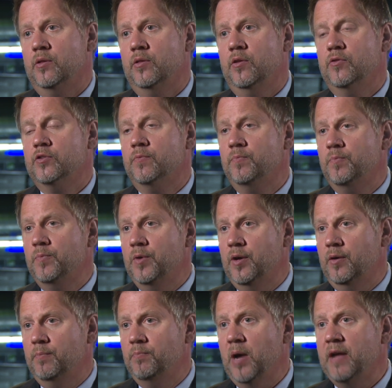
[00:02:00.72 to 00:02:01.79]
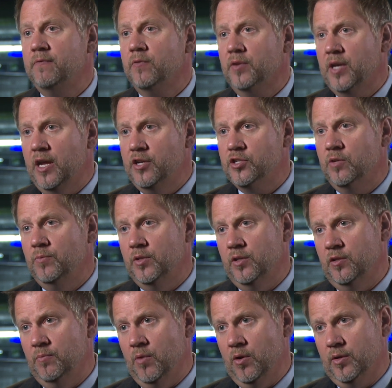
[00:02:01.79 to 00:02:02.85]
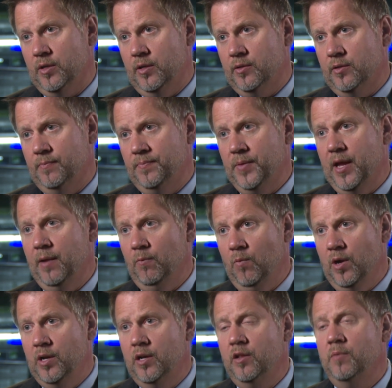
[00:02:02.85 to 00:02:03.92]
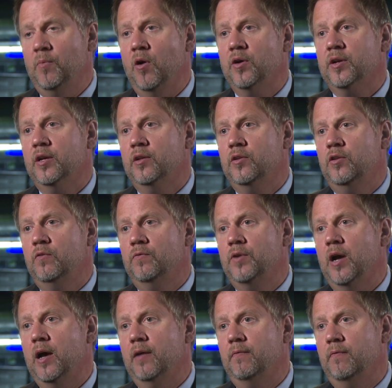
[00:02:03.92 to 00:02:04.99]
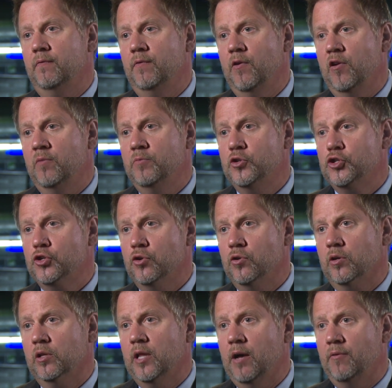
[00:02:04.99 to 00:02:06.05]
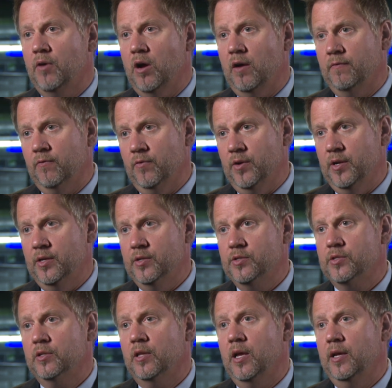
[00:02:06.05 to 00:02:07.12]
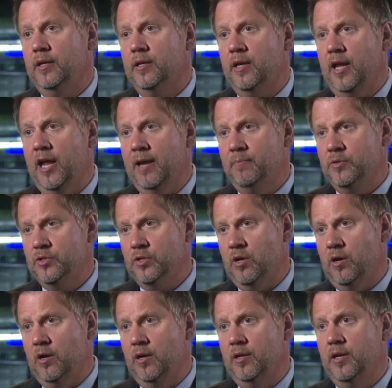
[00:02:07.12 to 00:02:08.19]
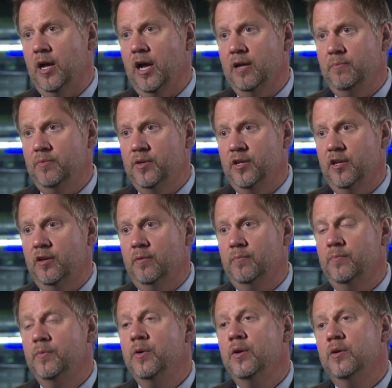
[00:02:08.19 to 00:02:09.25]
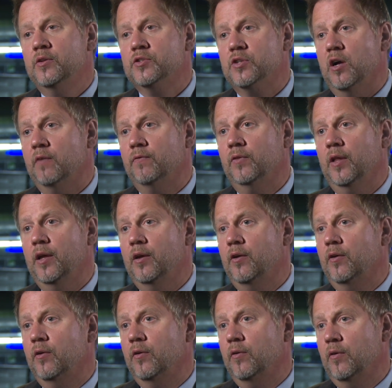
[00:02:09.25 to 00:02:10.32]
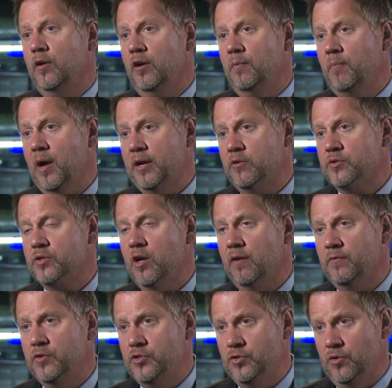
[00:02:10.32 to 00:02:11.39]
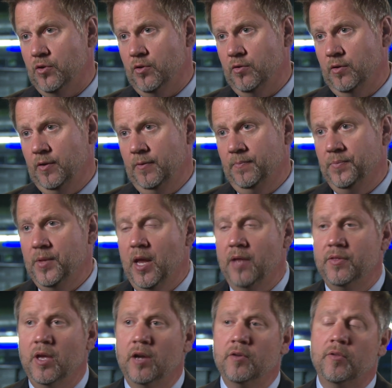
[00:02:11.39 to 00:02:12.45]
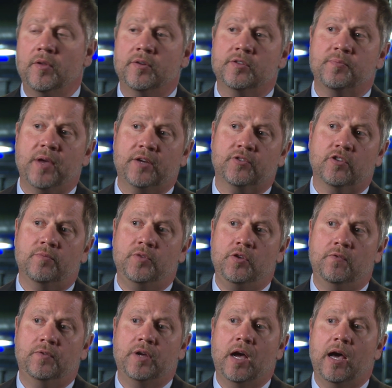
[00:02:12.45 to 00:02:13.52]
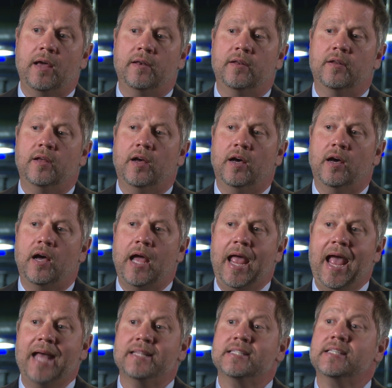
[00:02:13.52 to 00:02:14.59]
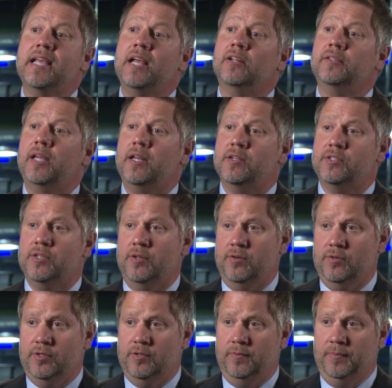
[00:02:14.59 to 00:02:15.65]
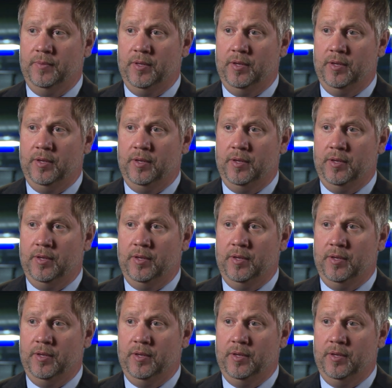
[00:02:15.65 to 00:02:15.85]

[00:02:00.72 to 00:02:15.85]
there's a uh, bifurcation within the market. At one end of the market, you've got very mature cloud offerings like Amazon, I B M, SoftLayer, uh, Microsoft Azure. At the other end of the spectrum, you've got uh, at-scale data centers.